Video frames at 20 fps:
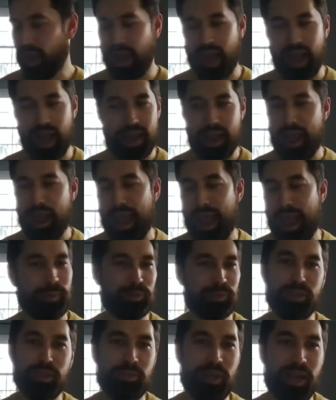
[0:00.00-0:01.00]
I
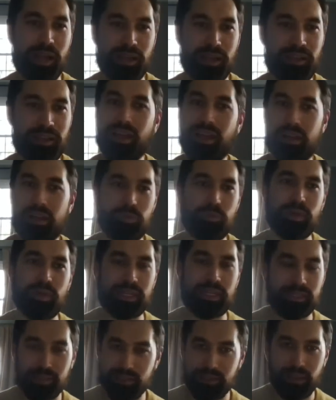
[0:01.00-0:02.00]
absolutely not going to touch
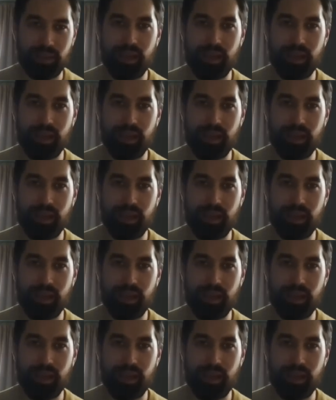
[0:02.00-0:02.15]
because